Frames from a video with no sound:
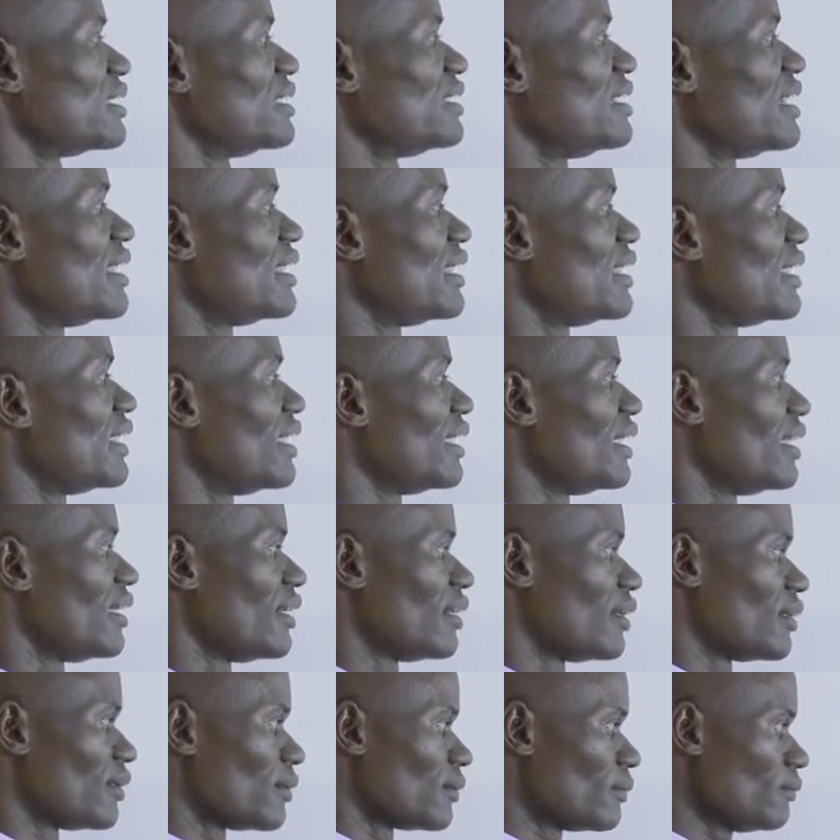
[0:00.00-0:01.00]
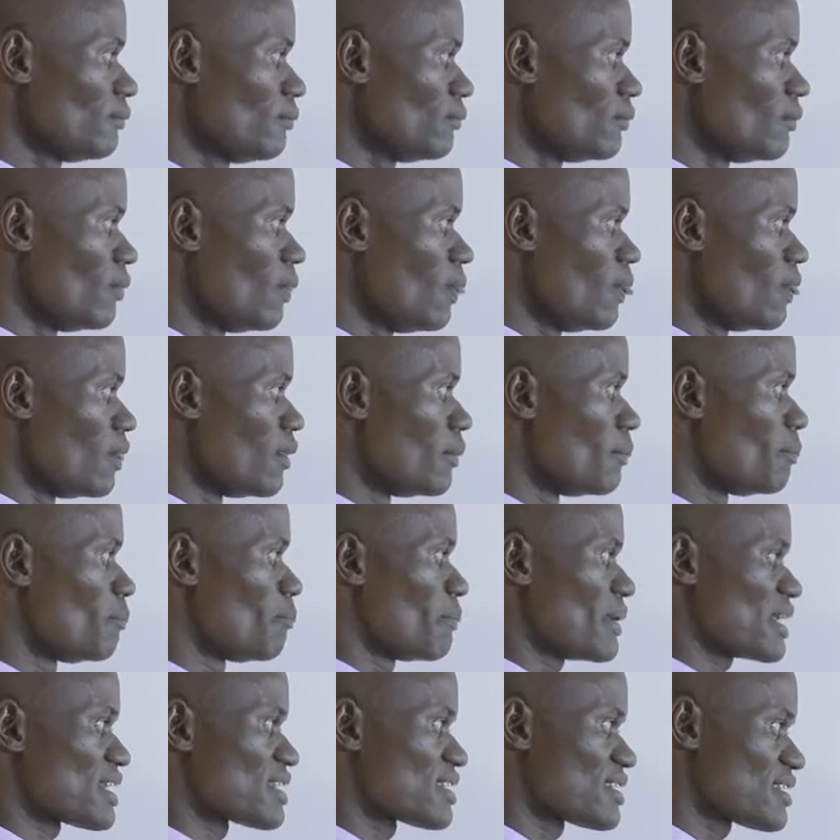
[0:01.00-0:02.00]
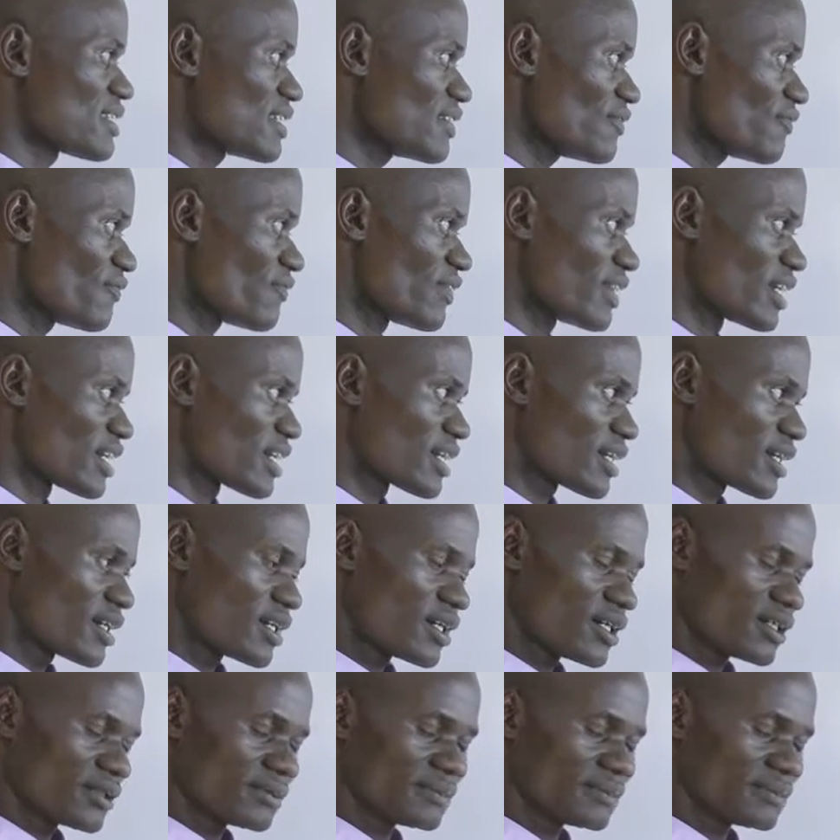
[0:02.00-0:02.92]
the Pacific